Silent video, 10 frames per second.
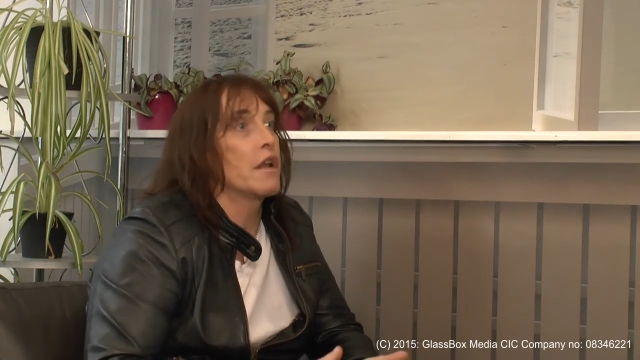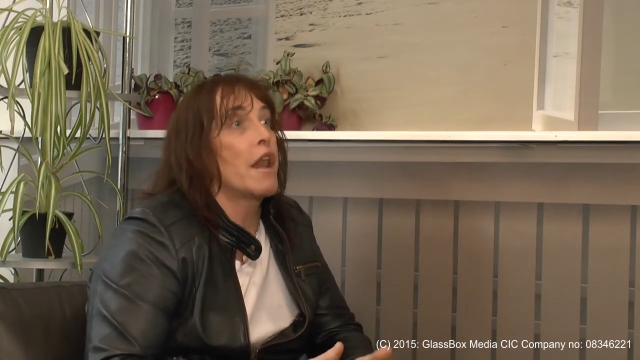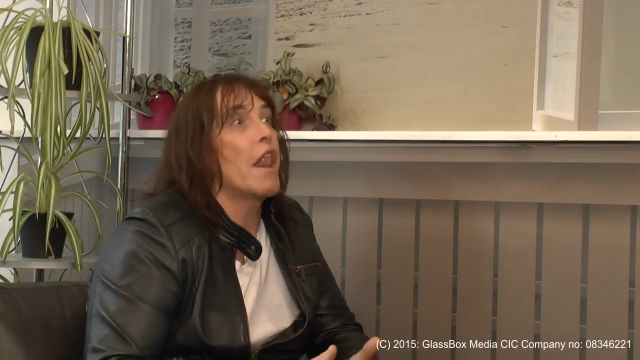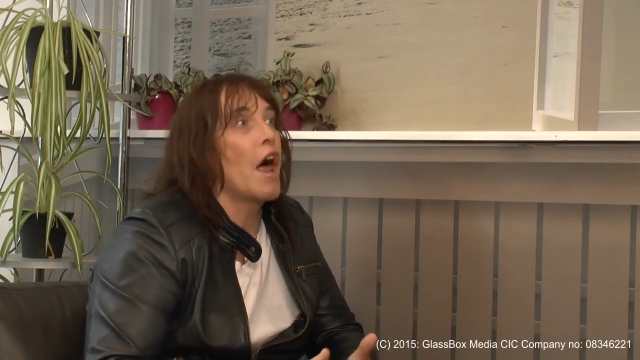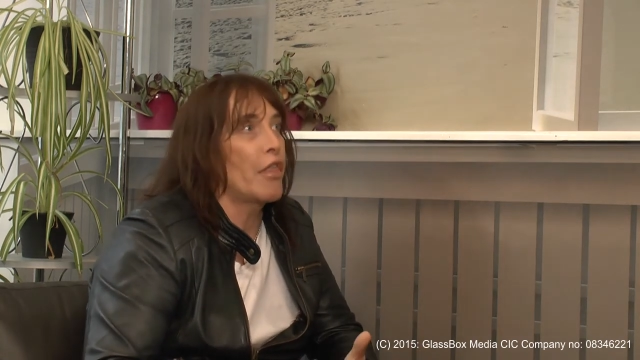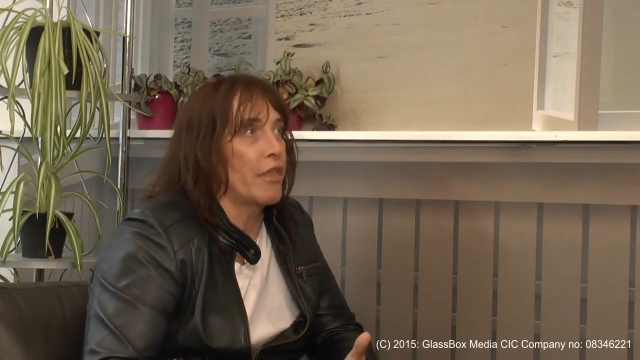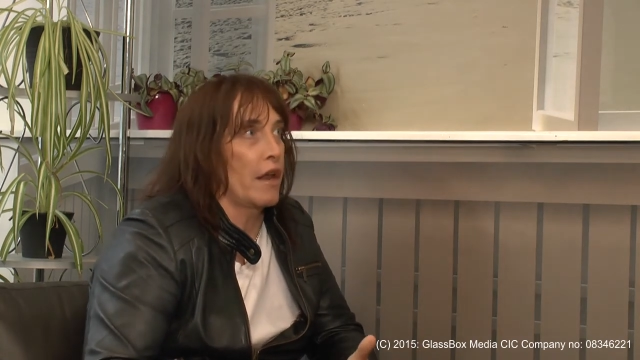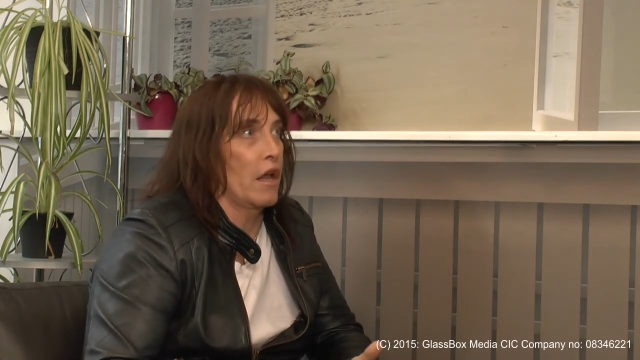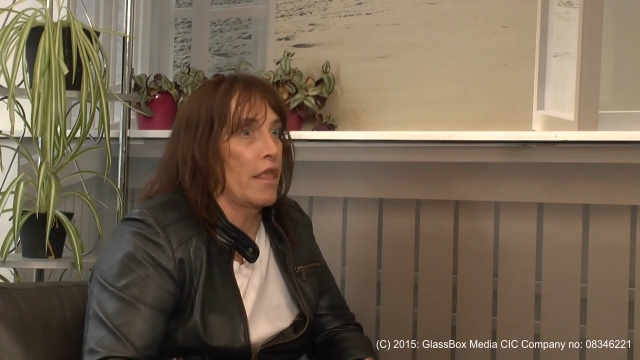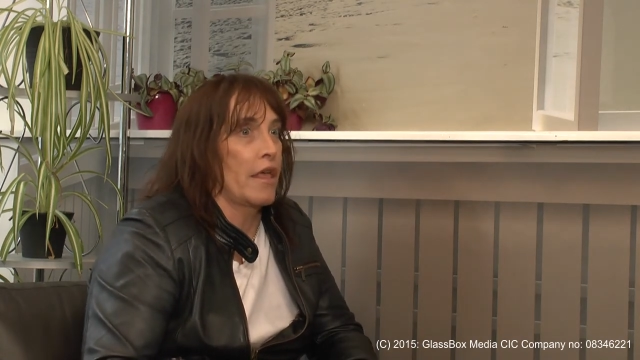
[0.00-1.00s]

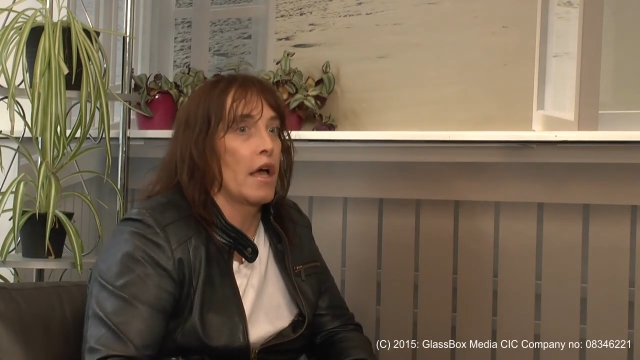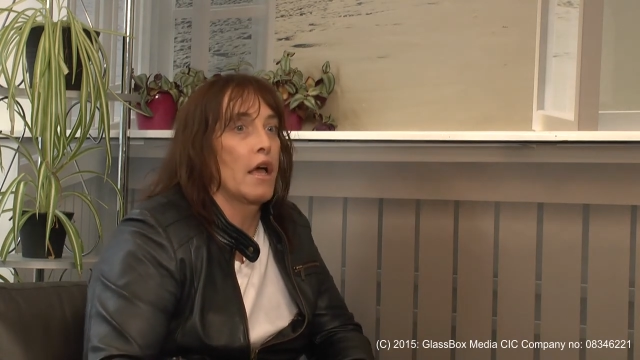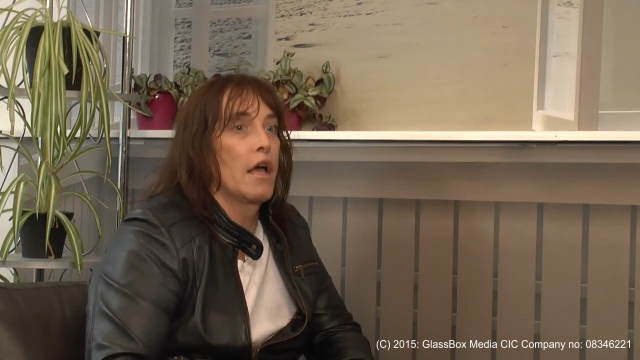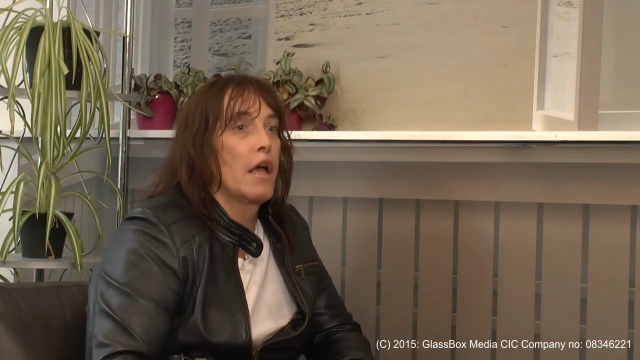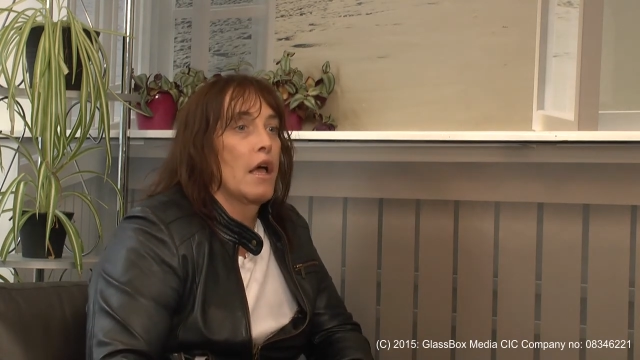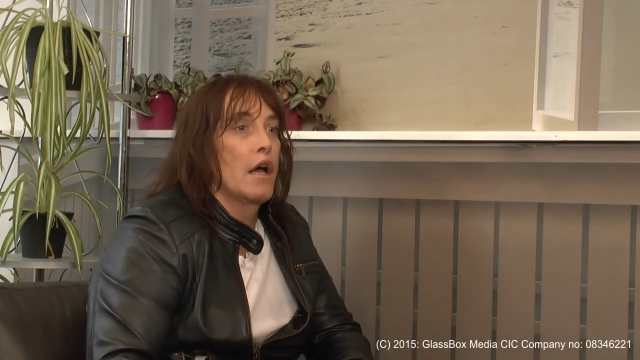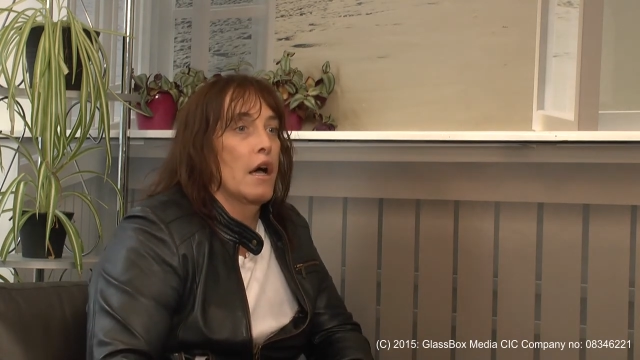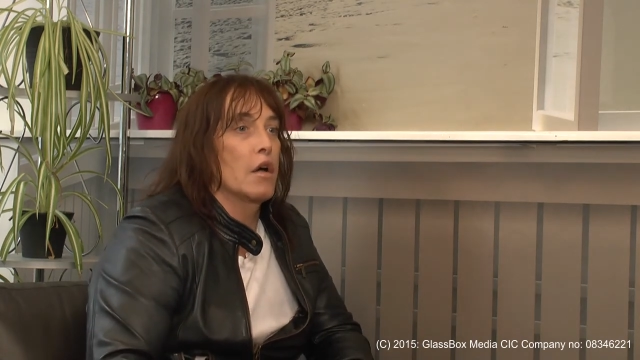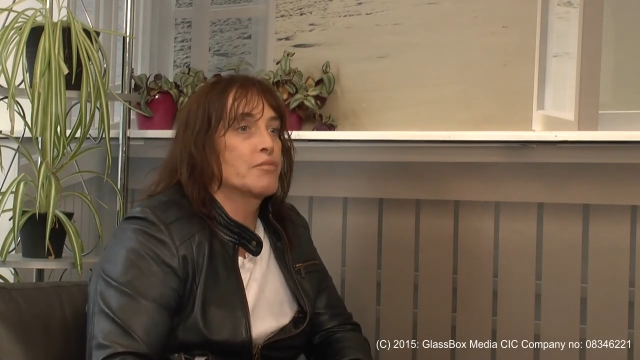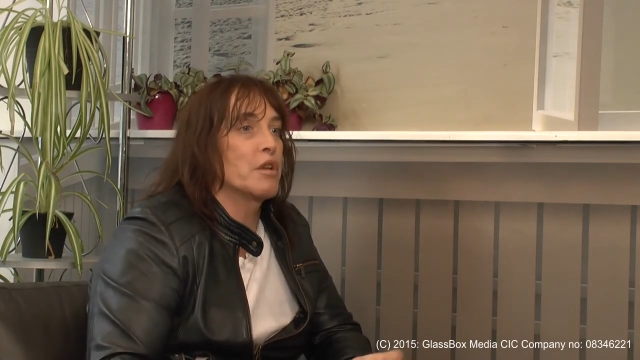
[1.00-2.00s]
nothing like that.
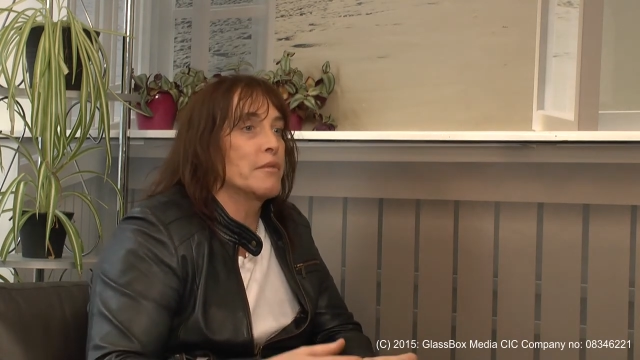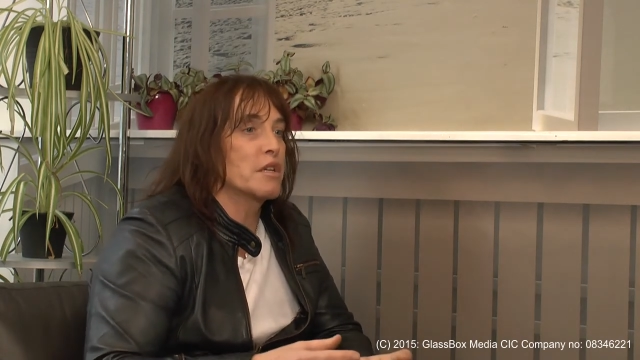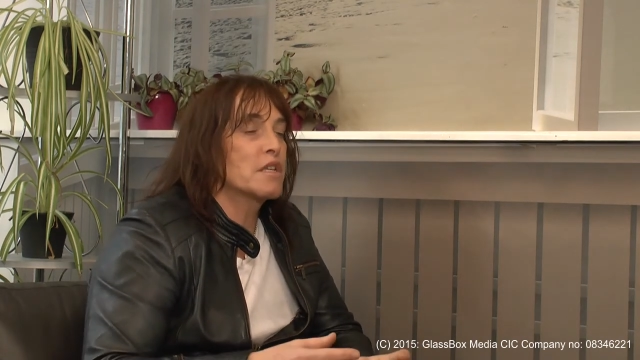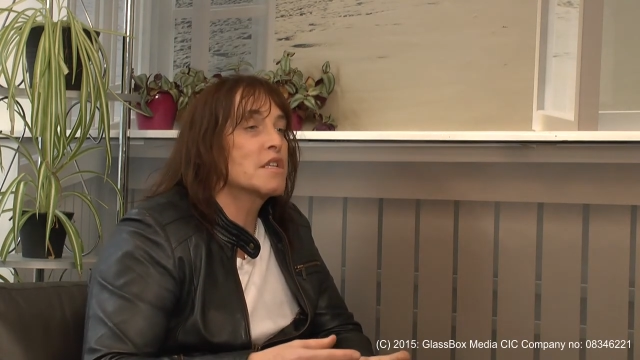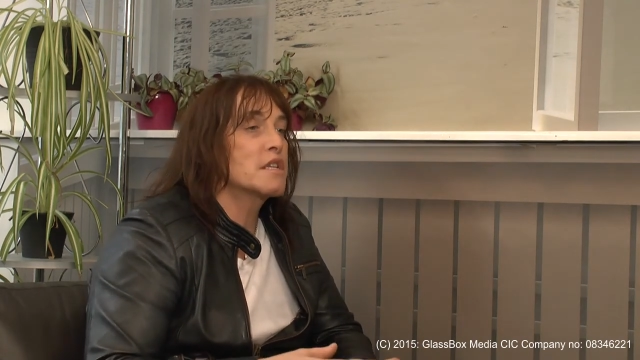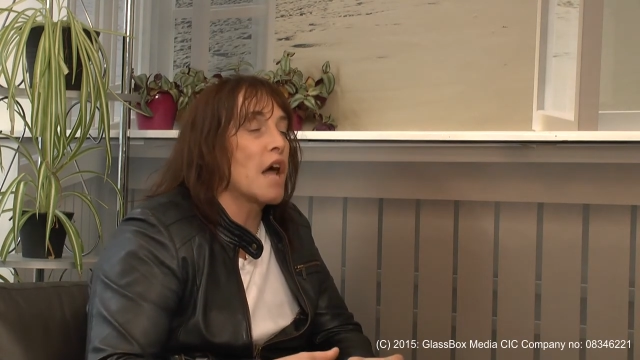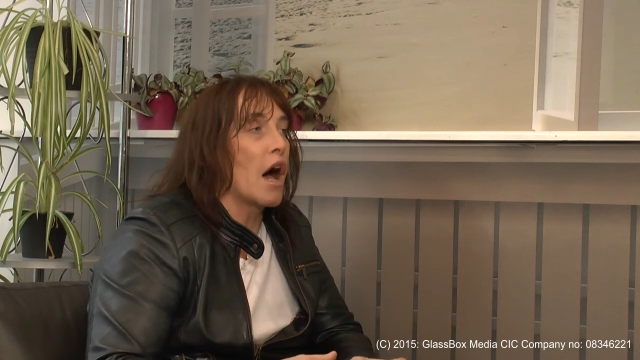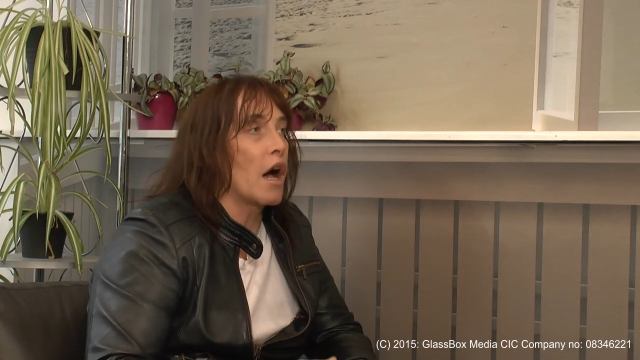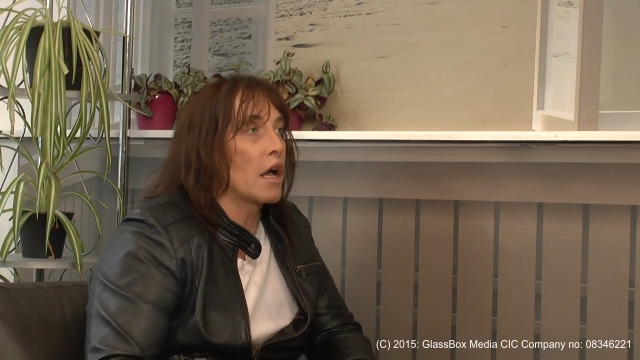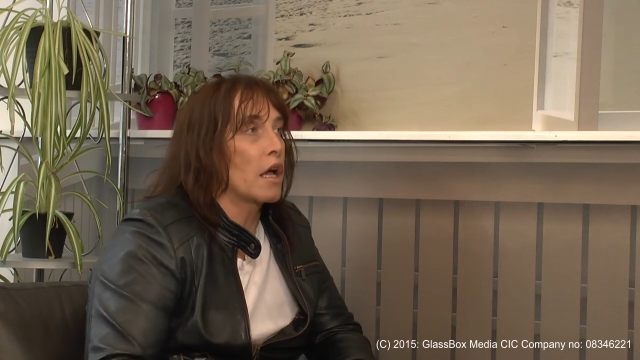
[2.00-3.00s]
I was pretty much stuck.